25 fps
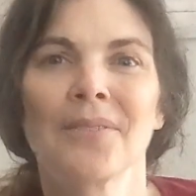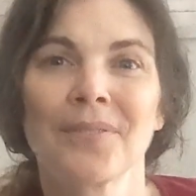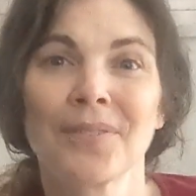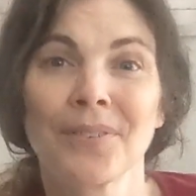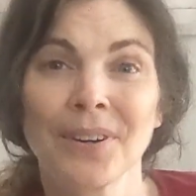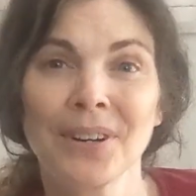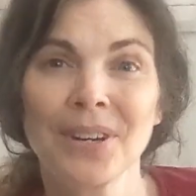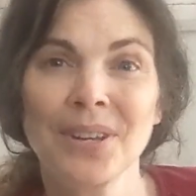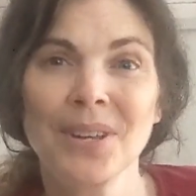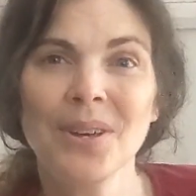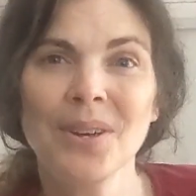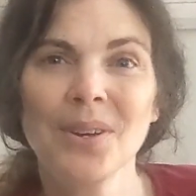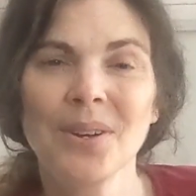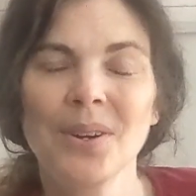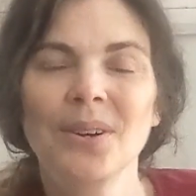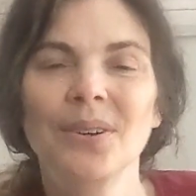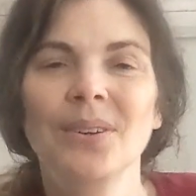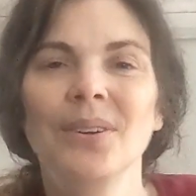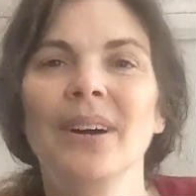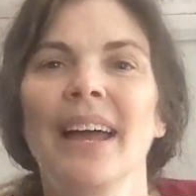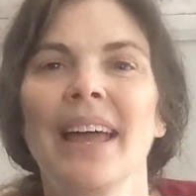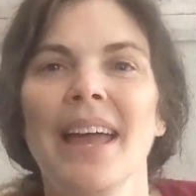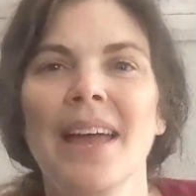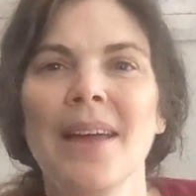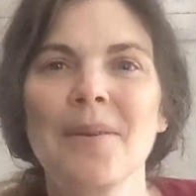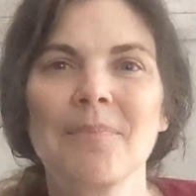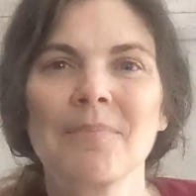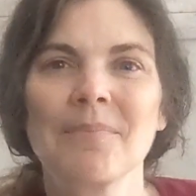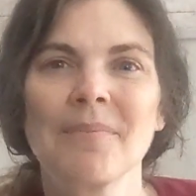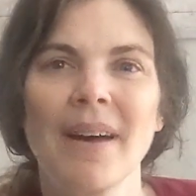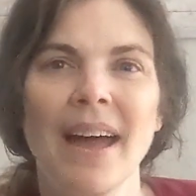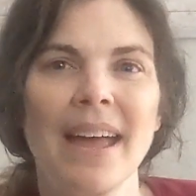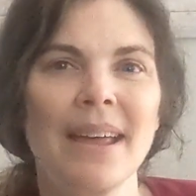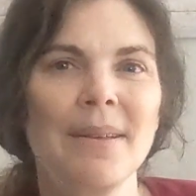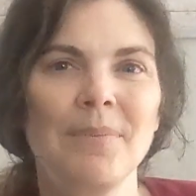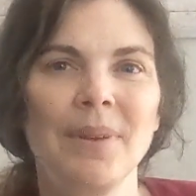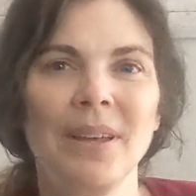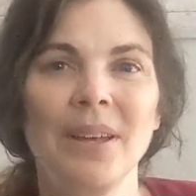For you, it
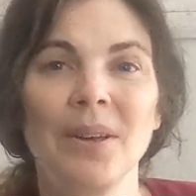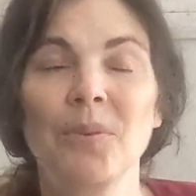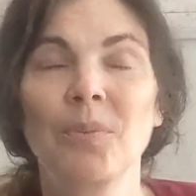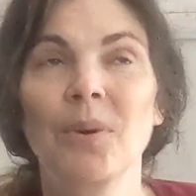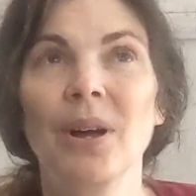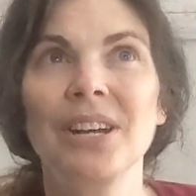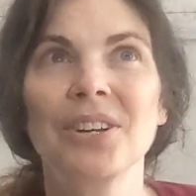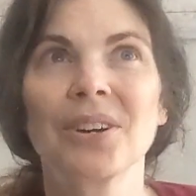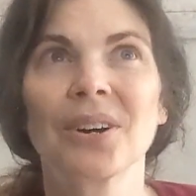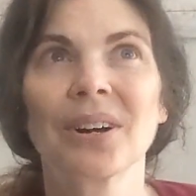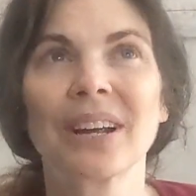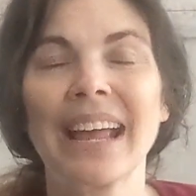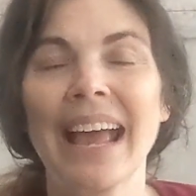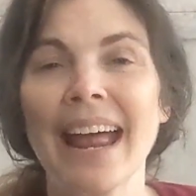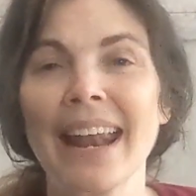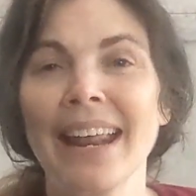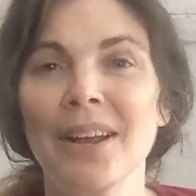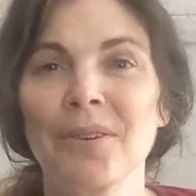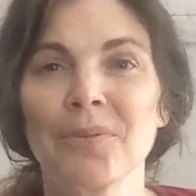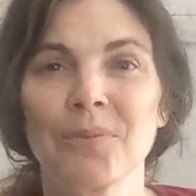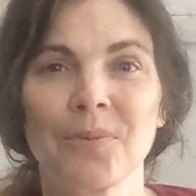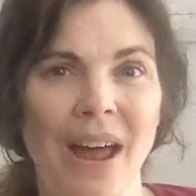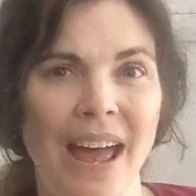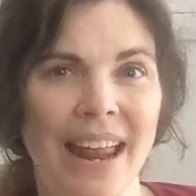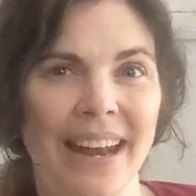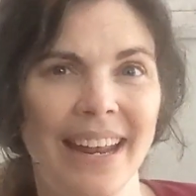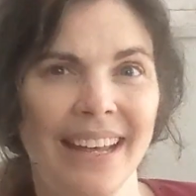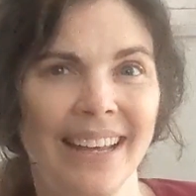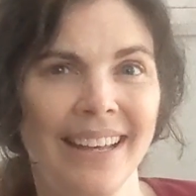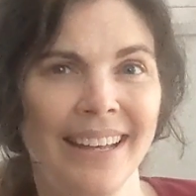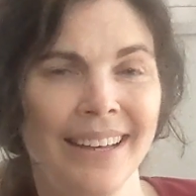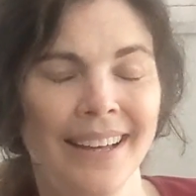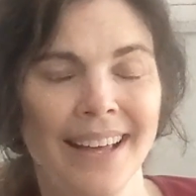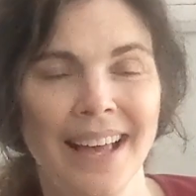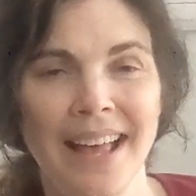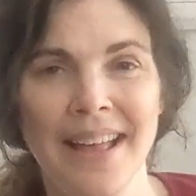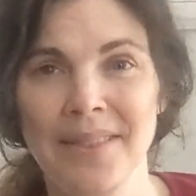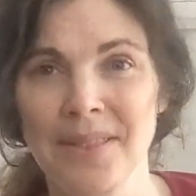might be when you're getting
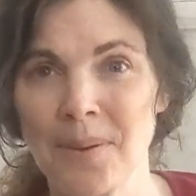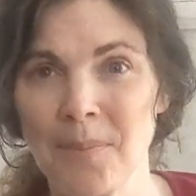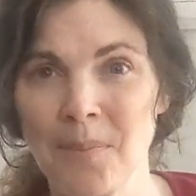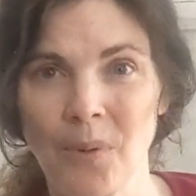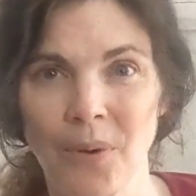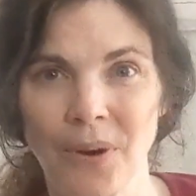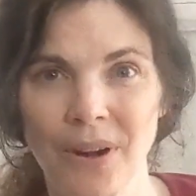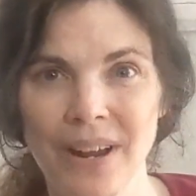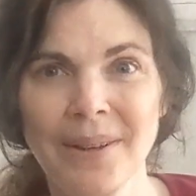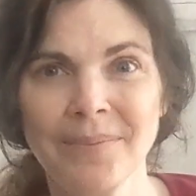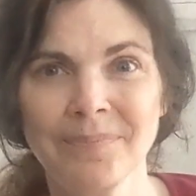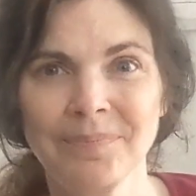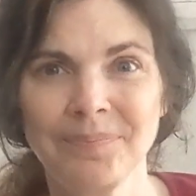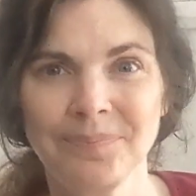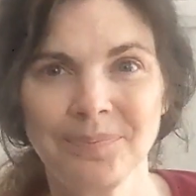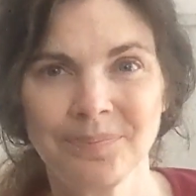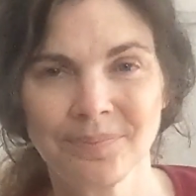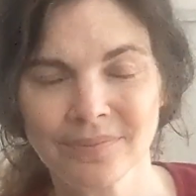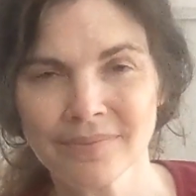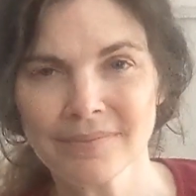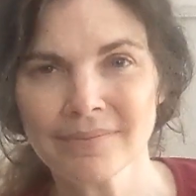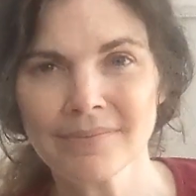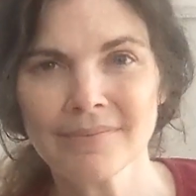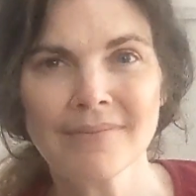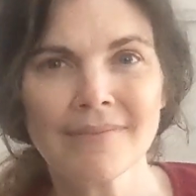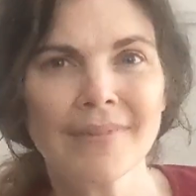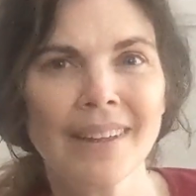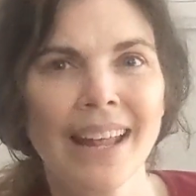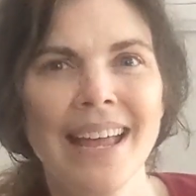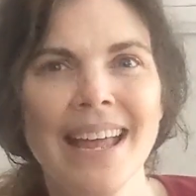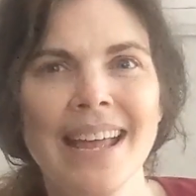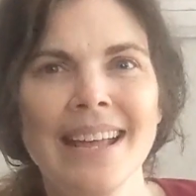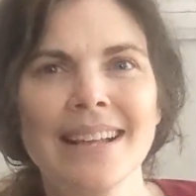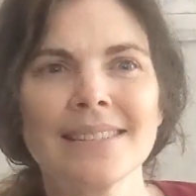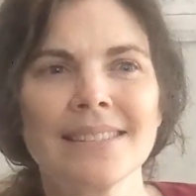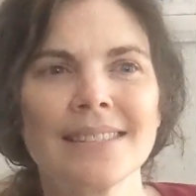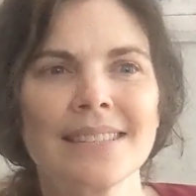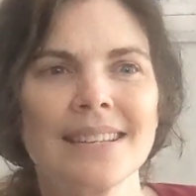ready in the morning
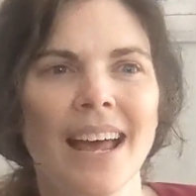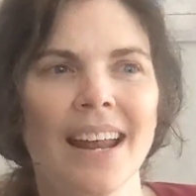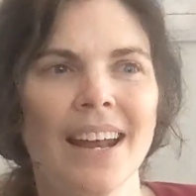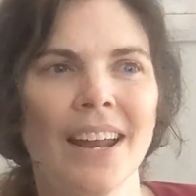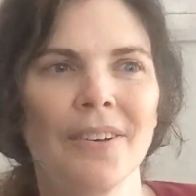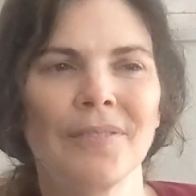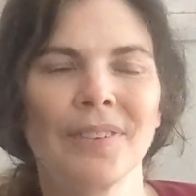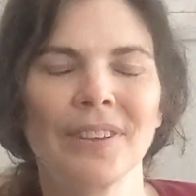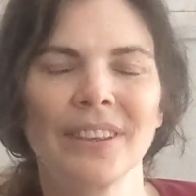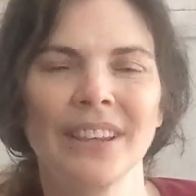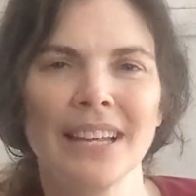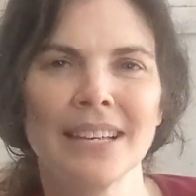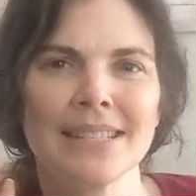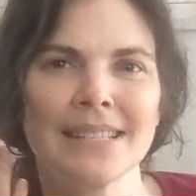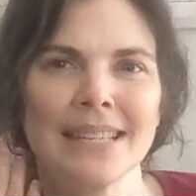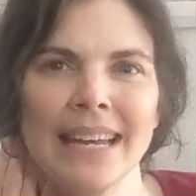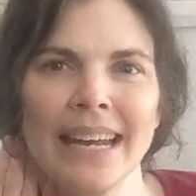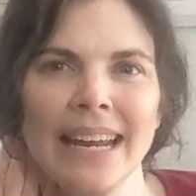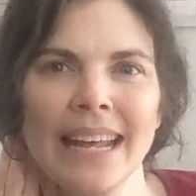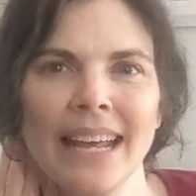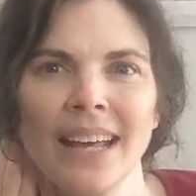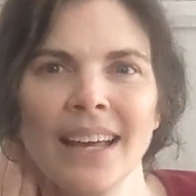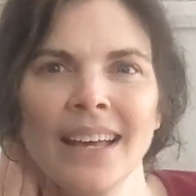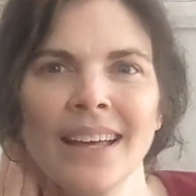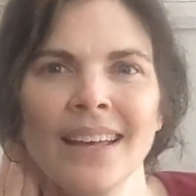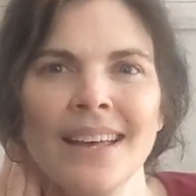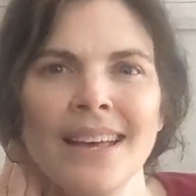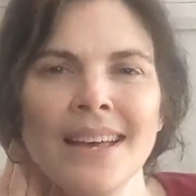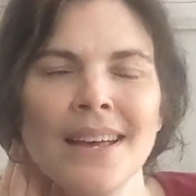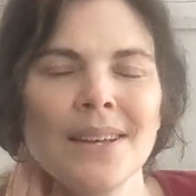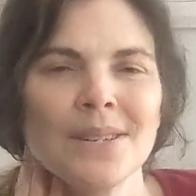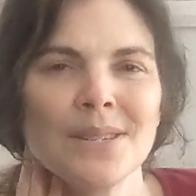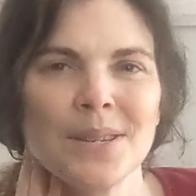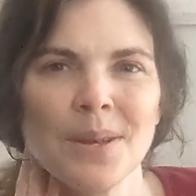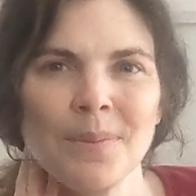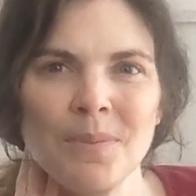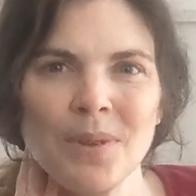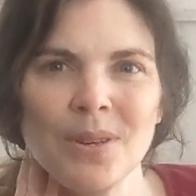instead of listening
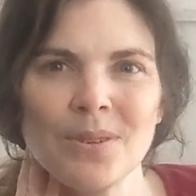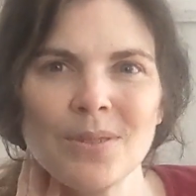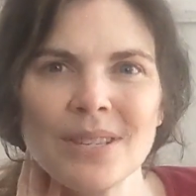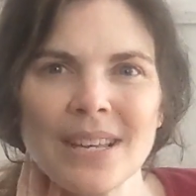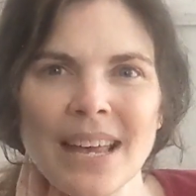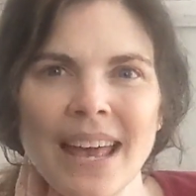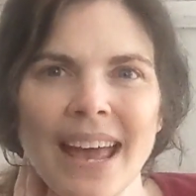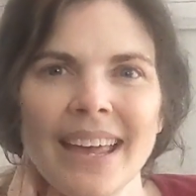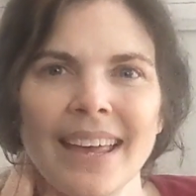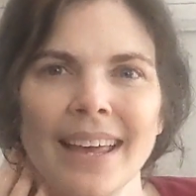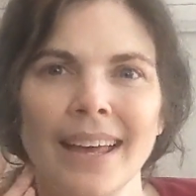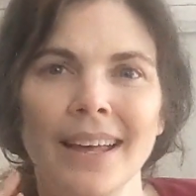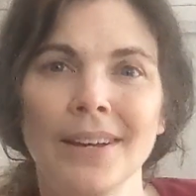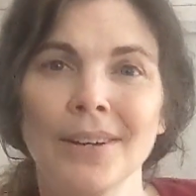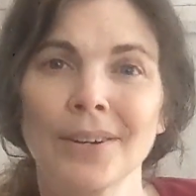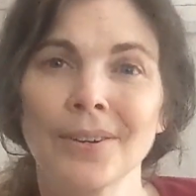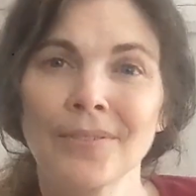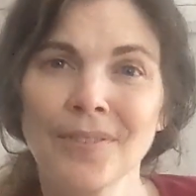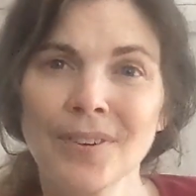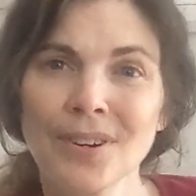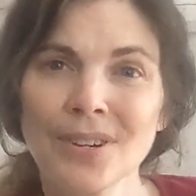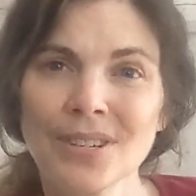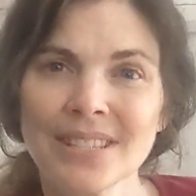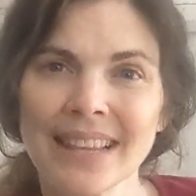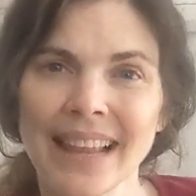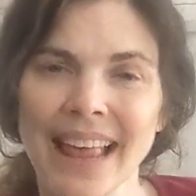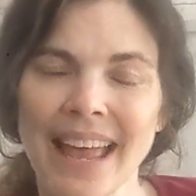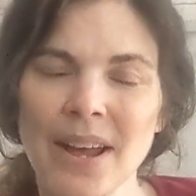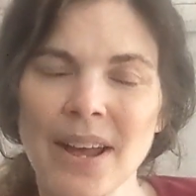to music in your first